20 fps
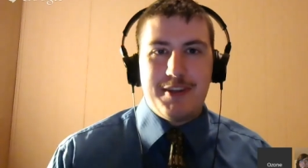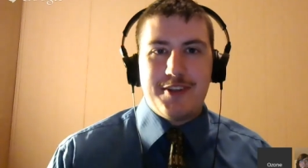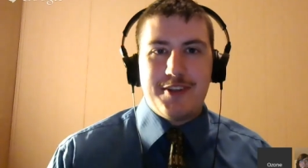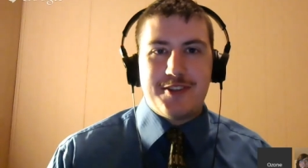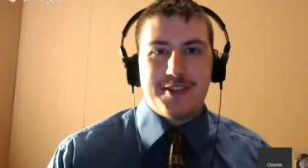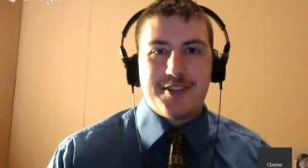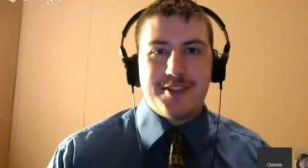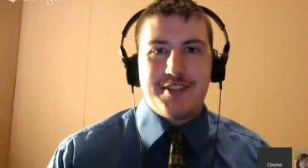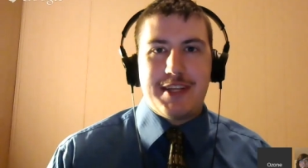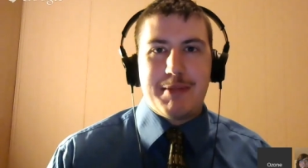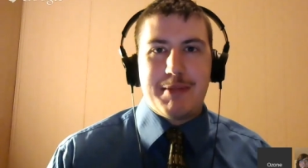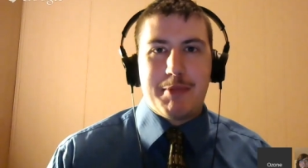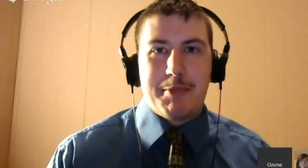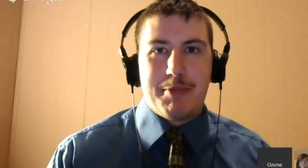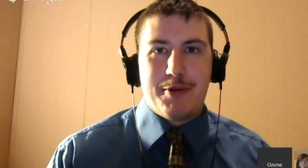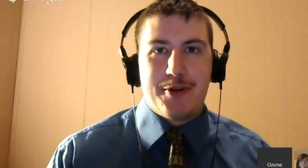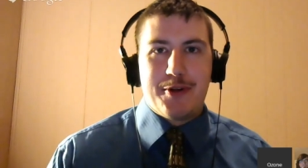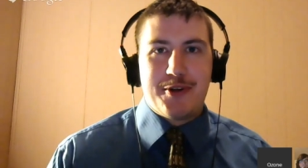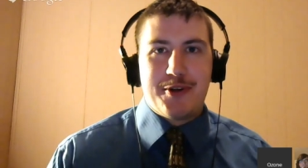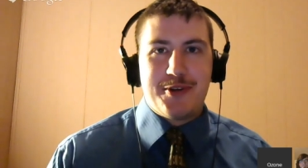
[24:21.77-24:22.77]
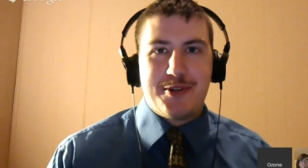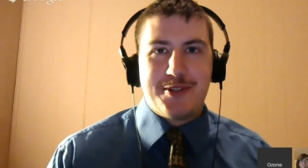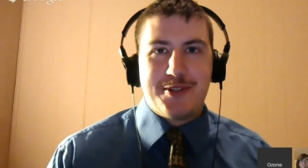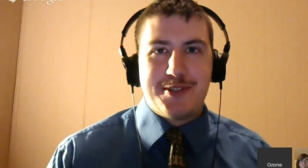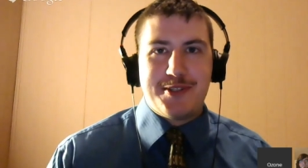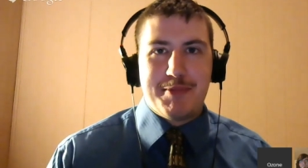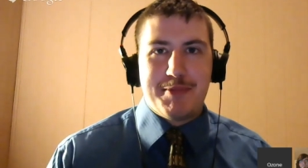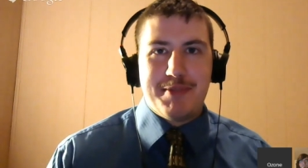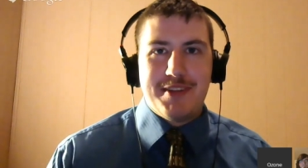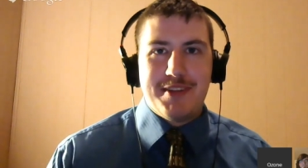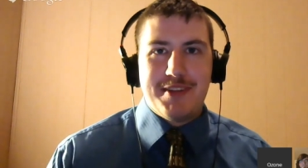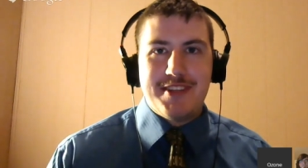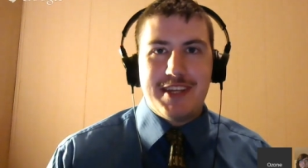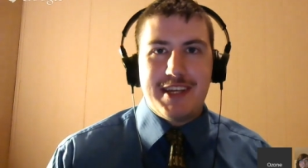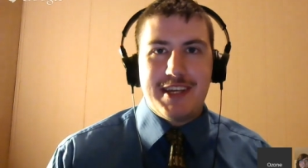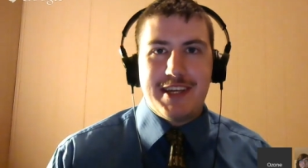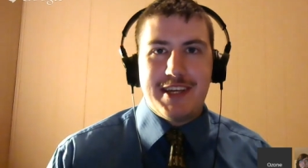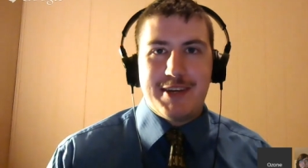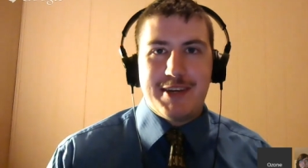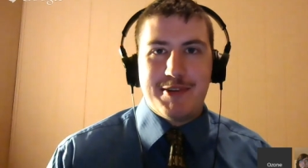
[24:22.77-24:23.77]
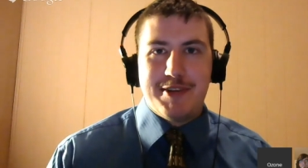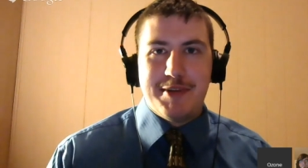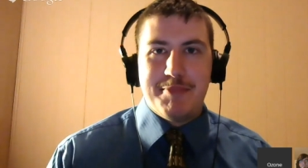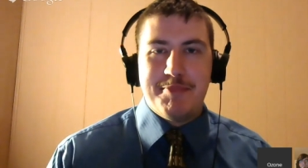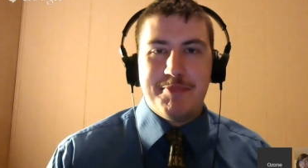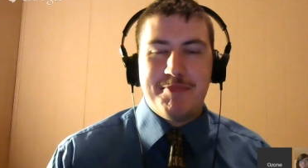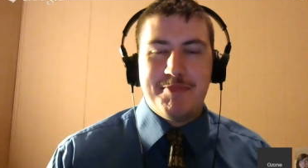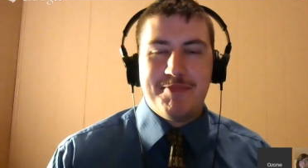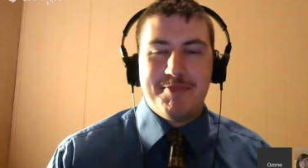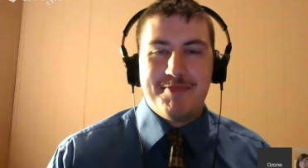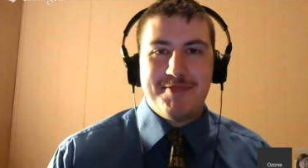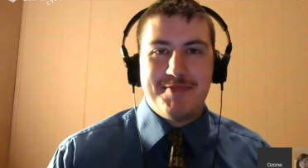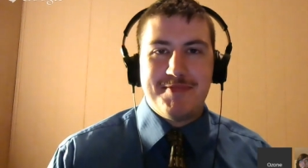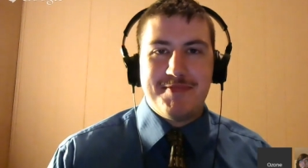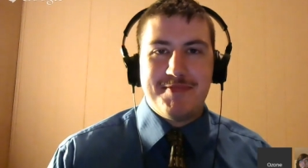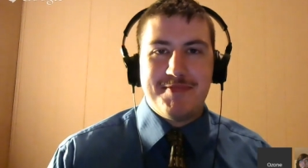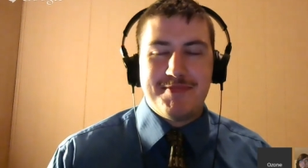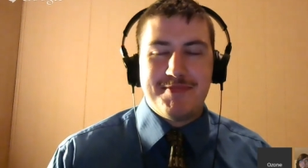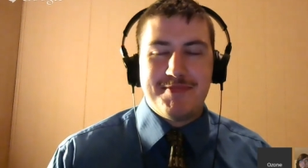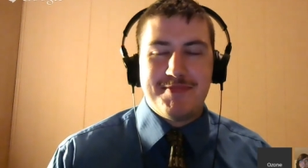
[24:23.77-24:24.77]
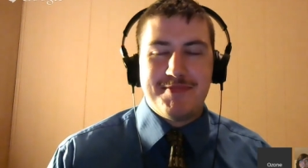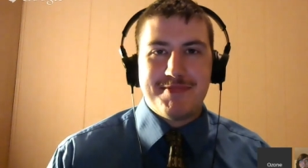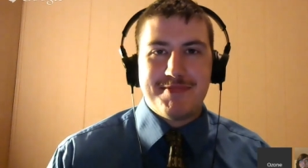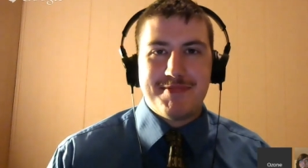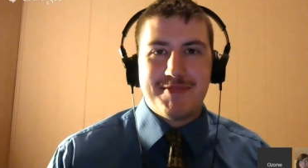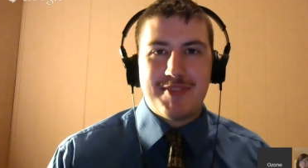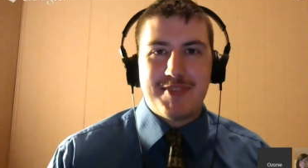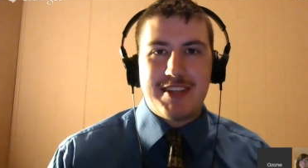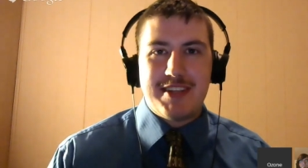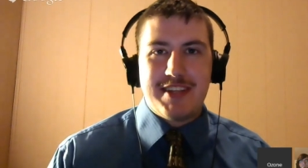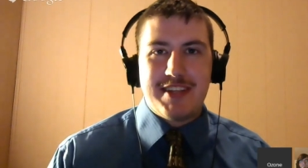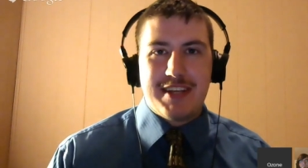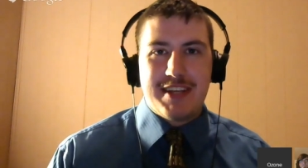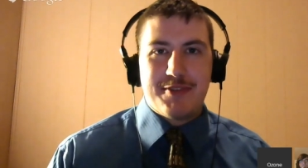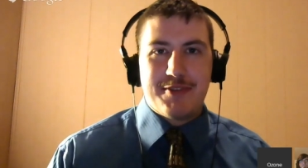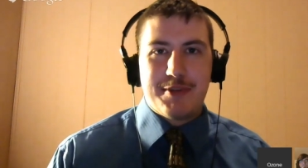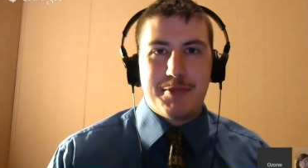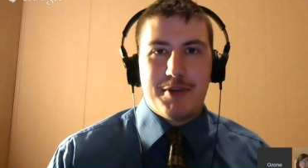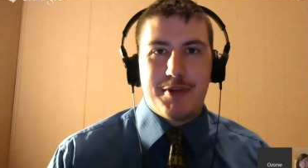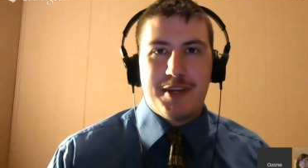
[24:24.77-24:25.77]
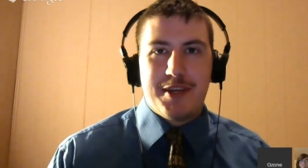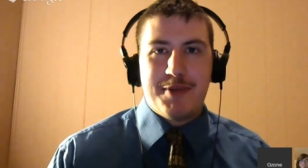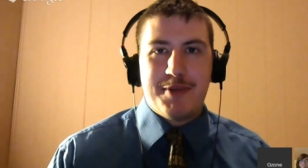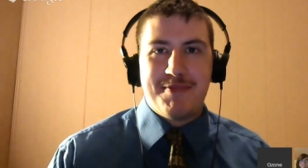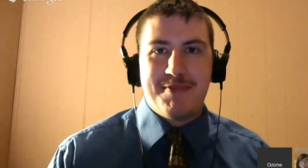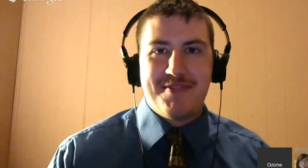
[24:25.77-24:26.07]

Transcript: just going to send him a burger or something. It's like, here you go, Tim. Thanks for the money.